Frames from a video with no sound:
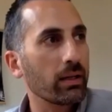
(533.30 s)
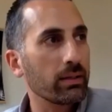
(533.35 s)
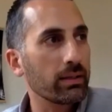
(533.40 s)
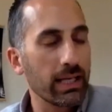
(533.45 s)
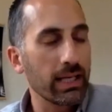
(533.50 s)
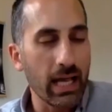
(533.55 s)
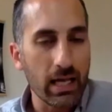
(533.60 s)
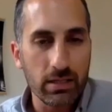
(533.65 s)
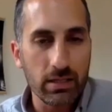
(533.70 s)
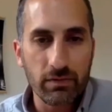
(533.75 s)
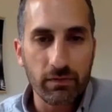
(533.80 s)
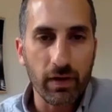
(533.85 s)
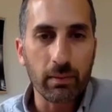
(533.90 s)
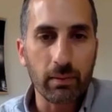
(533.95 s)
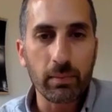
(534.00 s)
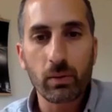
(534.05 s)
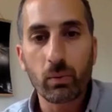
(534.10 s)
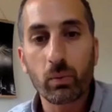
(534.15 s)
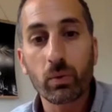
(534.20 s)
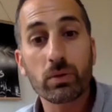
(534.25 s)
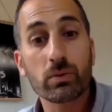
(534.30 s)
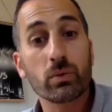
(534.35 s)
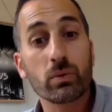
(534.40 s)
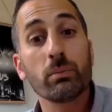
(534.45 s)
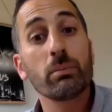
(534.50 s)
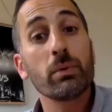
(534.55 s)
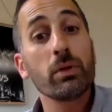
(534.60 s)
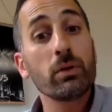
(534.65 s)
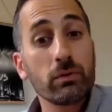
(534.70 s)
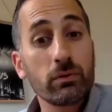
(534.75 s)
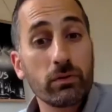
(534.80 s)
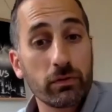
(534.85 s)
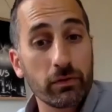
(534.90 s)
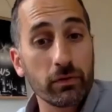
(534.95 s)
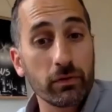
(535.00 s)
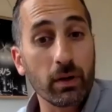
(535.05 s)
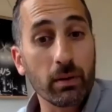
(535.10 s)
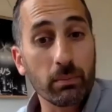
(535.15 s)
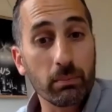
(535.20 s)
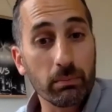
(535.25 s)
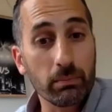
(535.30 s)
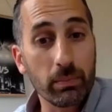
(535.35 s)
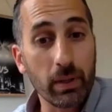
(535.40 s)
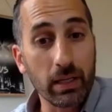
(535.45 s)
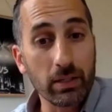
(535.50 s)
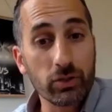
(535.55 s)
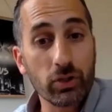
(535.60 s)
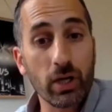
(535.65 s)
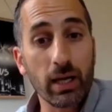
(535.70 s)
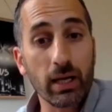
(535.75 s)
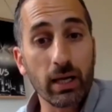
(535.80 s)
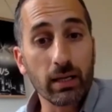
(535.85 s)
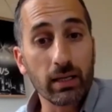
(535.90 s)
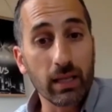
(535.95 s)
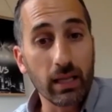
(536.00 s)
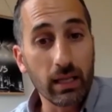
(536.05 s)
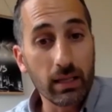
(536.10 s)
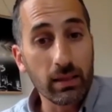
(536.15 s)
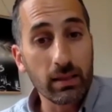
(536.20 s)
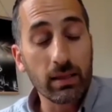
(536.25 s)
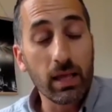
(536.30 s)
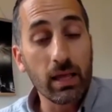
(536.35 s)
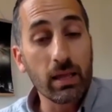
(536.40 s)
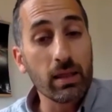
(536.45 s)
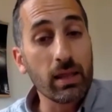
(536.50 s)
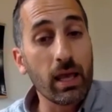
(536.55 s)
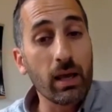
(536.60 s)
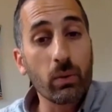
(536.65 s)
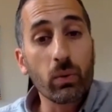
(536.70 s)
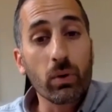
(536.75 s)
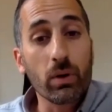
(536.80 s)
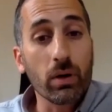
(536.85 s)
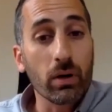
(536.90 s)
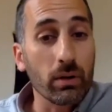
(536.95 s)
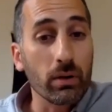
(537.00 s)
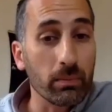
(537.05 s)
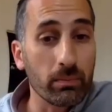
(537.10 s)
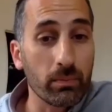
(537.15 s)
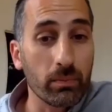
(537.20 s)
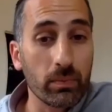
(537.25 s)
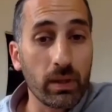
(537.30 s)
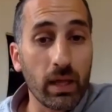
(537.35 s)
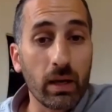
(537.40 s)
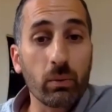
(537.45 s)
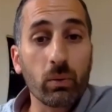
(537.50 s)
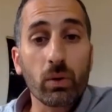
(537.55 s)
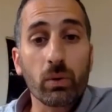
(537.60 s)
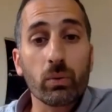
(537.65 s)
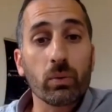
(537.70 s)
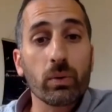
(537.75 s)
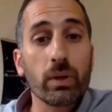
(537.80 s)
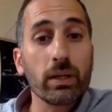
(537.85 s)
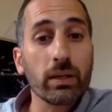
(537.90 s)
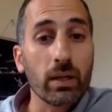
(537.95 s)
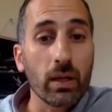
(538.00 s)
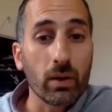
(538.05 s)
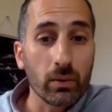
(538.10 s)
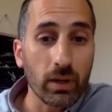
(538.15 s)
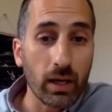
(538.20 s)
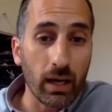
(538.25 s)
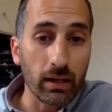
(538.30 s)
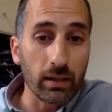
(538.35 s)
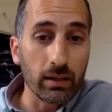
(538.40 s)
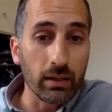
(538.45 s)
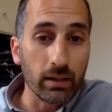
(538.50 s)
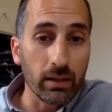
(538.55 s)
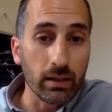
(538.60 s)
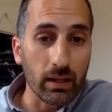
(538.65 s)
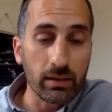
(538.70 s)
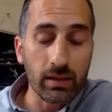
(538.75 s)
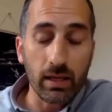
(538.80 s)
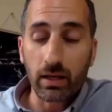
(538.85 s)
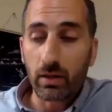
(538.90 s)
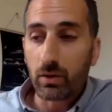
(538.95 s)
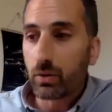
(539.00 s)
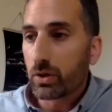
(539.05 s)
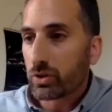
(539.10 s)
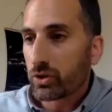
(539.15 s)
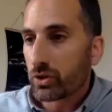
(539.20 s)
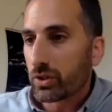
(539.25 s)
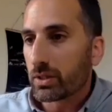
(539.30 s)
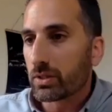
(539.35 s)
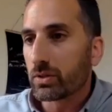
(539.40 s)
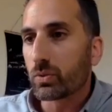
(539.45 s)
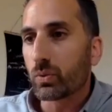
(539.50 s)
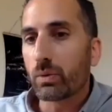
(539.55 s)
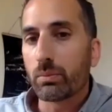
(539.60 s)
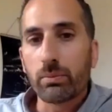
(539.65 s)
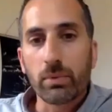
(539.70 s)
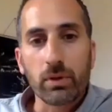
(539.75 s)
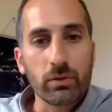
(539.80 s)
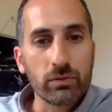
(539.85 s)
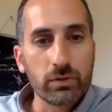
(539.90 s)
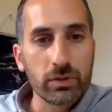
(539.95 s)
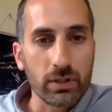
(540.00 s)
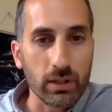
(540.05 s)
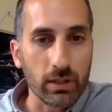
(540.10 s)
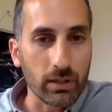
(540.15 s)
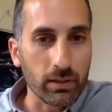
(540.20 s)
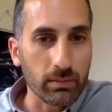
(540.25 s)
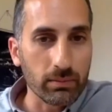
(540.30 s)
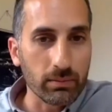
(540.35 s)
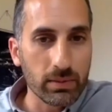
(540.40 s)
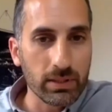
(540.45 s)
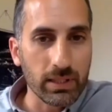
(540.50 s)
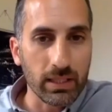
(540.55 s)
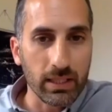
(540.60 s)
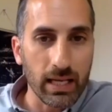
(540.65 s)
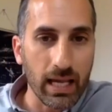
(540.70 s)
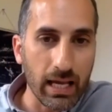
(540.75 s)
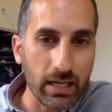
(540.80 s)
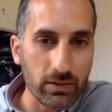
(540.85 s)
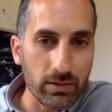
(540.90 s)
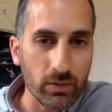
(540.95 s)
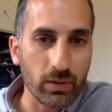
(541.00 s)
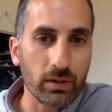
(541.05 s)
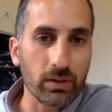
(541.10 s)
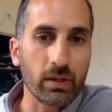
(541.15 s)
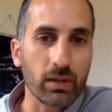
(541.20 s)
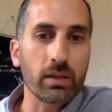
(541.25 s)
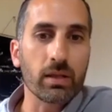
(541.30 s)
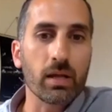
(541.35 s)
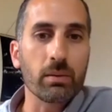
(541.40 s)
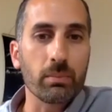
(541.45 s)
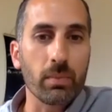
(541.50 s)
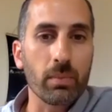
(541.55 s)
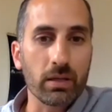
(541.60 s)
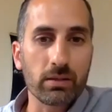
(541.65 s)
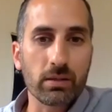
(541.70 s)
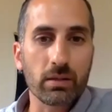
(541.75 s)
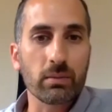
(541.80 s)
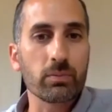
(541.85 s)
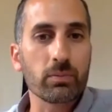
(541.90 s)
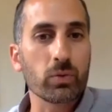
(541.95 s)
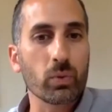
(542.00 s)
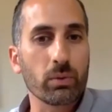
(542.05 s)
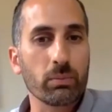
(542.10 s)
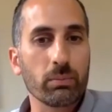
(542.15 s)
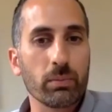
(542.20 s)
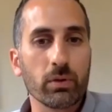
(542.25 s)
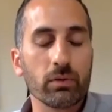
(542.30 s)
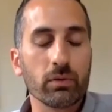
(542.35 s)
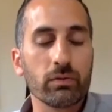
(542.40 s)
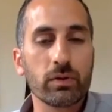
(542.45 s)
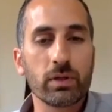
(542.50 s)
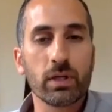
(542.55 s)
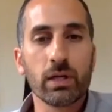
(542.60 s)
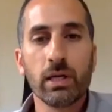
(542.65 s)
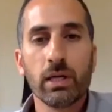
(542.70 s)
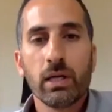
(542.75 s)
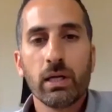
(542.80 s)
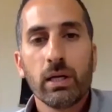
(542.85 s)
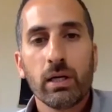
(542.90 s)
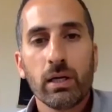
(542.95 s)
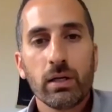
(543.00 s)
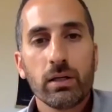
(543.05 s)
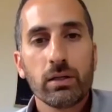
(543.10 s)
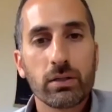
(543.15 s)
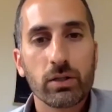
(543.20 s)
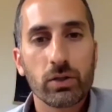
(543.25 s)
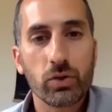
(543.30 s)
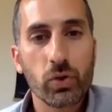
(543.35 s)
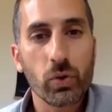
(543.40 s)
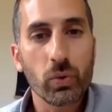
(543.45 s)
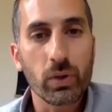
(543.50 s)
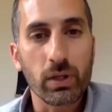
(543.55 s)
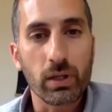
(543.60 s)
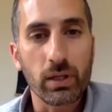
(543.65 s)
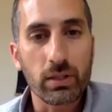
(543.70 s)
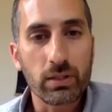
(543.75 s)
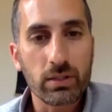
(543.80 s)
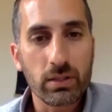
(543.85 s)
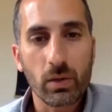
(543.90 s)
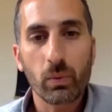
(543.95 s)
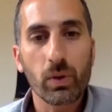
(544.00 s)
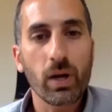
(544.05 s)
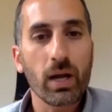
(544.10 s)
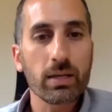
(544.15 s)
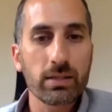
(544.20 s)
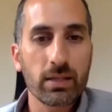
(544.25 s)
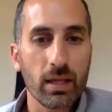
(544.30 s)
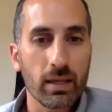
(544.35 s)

dad's family was removed from Beit Shan, and then they were relocated. I think Christians were moved to Nazareth, and then Muslims were moved to Jordan. And so when I say